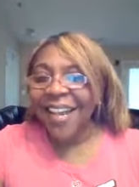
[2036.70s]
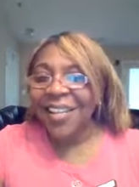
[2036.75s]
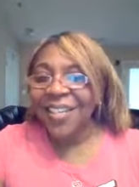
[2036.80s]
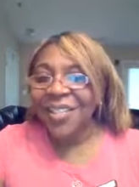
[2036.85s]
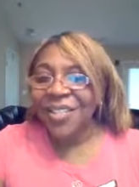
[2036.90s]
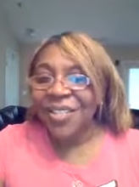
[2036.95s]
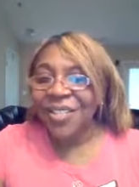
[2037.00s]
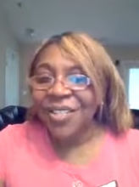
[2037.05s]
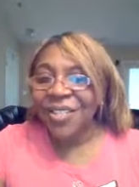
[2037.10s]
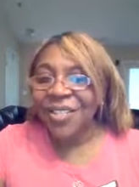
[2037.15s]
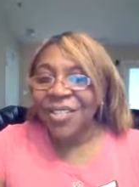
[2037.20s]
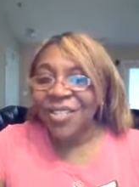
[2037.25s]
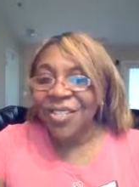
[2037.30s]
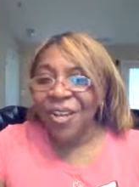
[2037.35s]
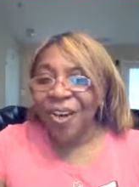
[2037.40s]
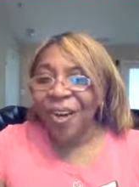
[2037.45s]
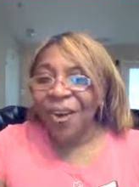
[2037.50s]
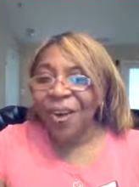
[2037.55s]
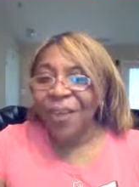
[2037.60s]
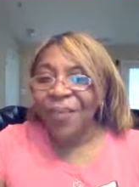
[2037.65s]
God is
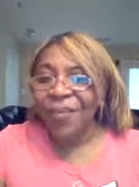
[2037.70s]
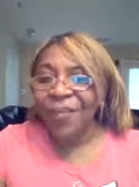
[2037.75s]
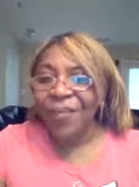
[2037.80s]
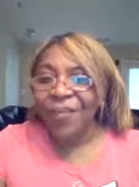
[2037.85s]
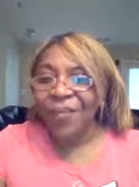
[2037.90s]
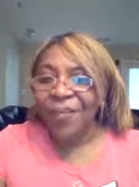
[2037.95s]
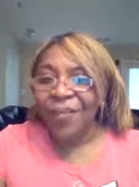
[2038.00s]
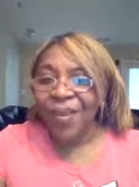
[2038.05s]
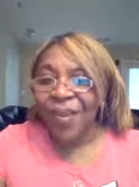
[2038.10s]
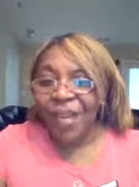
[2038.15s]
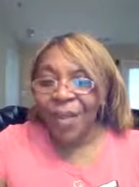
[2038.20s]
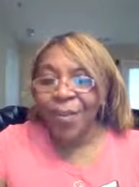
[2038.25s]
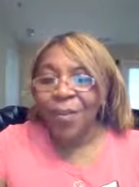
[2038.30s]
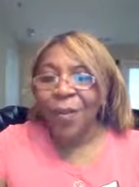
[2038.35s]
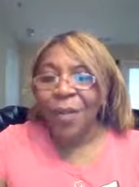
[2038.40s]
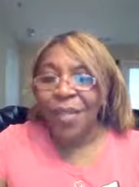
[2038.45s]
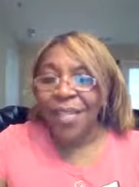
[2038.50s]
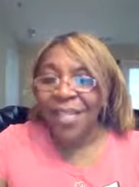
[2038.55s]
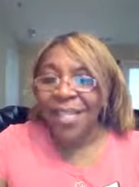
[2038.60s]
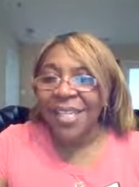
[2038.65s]
good, y'all. He
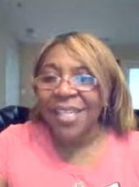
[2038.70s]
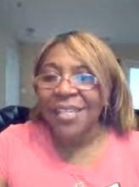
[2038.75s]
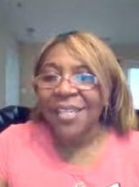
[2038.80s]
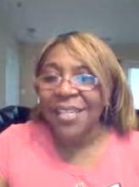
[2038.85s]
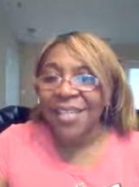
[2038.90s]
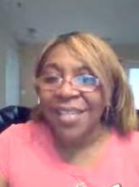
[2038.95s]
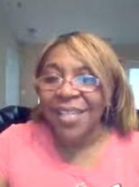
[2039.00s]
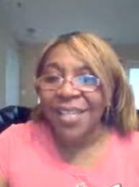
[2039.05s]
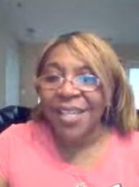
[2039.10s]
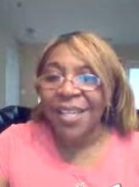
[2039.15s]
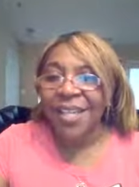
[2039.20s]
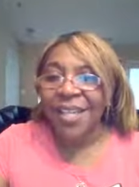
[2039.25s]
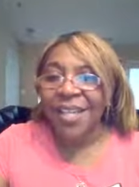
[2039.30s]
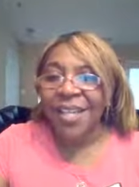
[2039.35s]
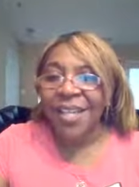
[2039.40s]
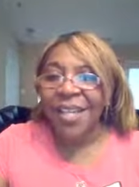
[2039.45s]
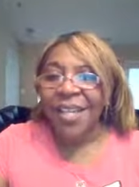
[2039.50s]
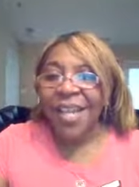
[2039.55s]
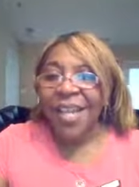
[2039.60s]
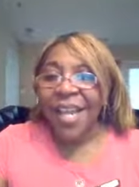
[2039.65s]
really is
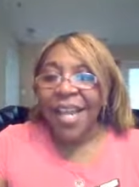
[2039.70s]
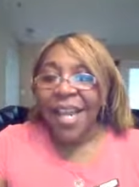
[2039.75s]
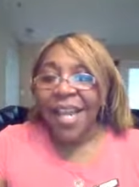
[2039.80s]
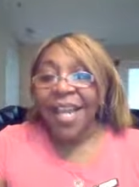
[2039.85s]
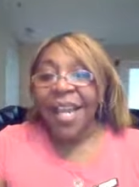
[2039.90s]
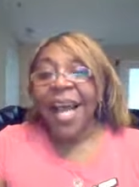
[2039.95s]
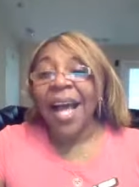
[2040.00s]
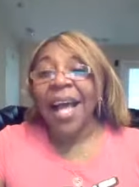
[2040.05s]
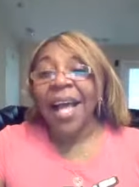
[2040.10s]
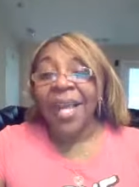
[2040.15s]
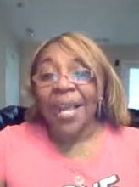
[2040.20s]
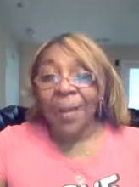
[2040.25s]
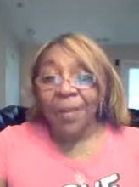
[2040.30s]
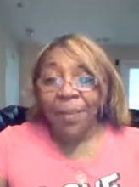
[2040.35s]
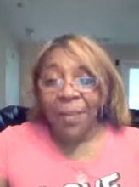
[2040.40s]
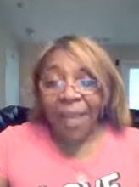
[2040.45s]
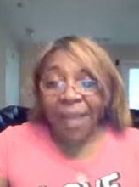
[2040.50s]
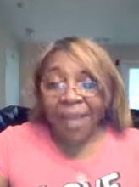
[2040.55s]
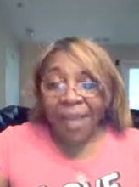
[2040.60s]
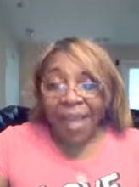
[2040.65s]
good. And I
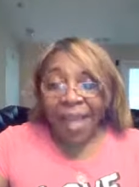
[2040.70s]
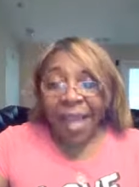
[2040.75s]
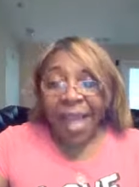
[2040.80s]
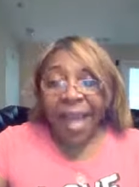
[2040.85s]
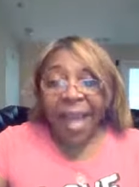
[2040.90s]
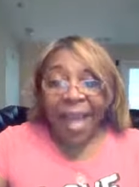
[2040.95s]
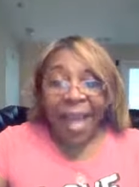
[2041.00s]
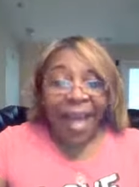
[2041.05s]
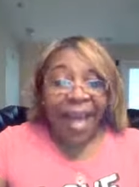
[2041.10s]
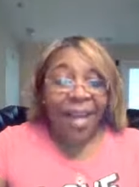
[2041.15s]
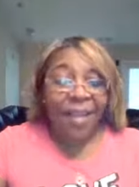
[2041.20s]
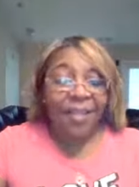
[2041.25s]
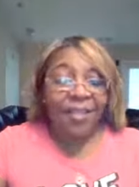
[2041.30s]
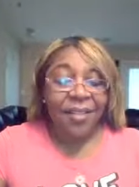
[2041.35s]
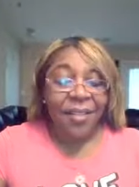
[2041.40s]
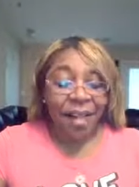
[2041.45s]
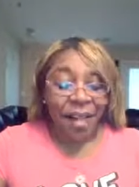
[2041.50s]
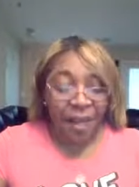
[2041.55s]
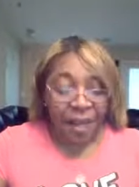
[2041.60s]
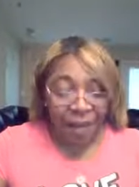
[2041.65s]
am glad.
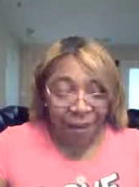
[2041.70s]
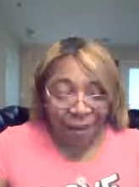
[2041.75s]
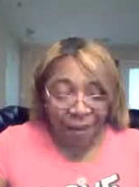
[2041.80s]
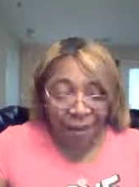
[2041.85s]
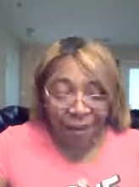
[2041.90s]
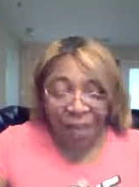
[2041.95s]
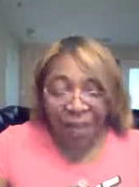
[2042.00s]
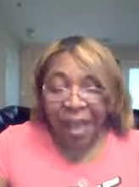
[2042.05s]
I am